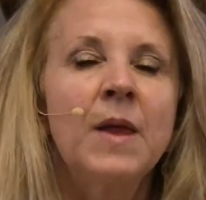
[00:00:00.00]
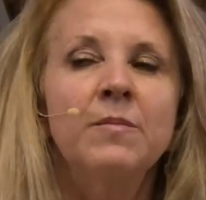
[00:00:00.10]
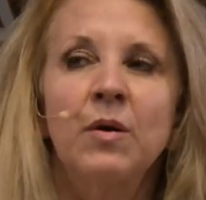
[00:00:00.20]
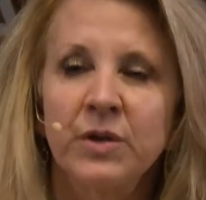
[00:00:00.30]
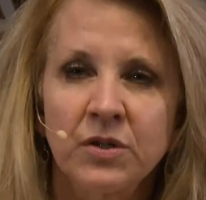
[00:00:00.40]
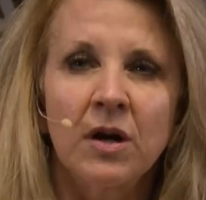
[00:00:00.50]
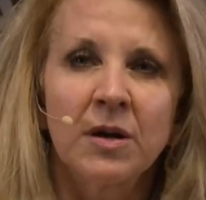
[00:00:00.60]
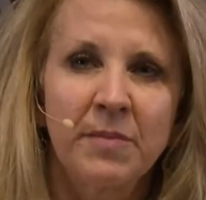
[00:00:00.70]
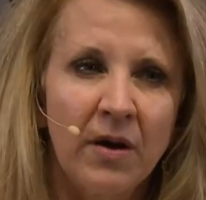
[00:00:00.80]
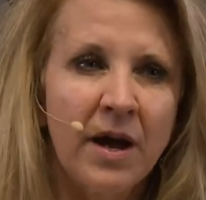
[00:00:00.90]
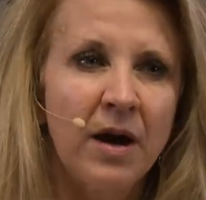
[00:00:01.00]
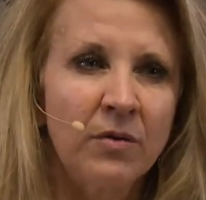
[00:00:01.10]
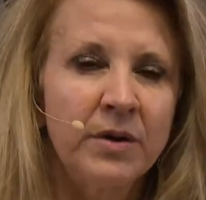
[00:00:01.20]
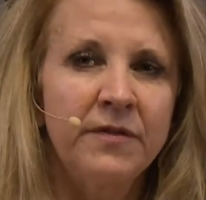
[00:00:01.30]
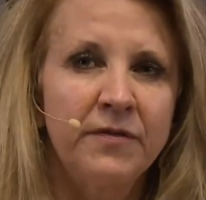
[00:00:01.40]
but we talk about how
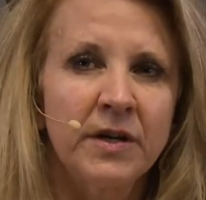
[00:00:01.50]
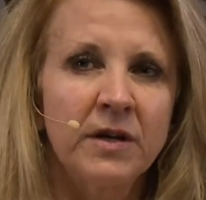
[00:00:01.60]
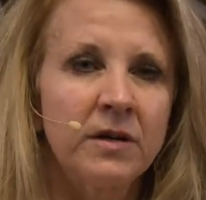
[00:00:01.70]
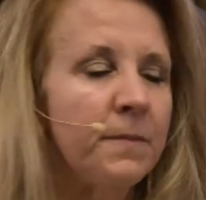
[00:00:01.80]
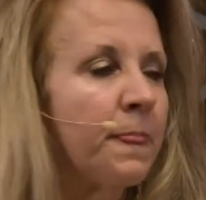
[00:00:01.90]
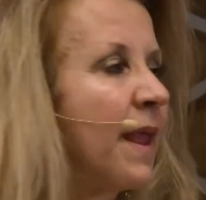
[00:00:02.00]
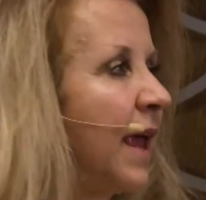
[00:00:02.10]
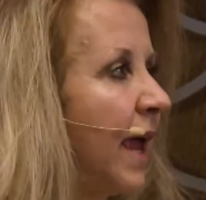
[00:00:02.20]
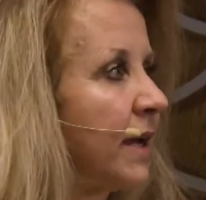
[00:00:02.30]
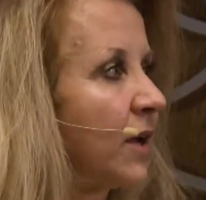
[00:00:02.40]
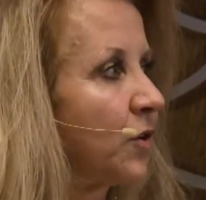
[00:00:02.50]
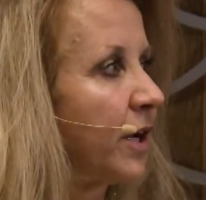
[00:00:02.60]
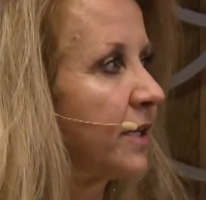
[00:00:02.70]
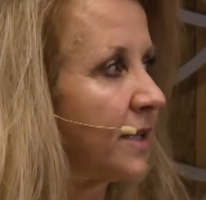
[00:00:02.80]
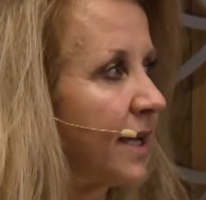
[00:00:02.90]
we feel and at
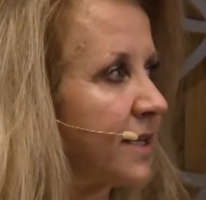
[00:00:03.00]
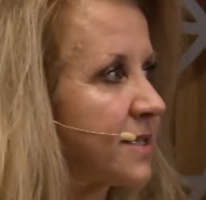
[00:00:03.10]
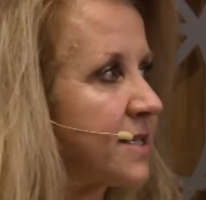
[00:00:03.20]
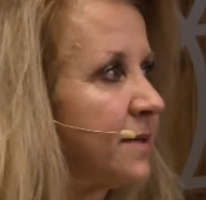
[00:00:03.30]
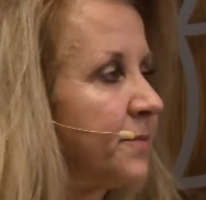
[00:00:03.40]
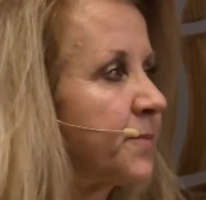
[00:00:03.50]
great lengths.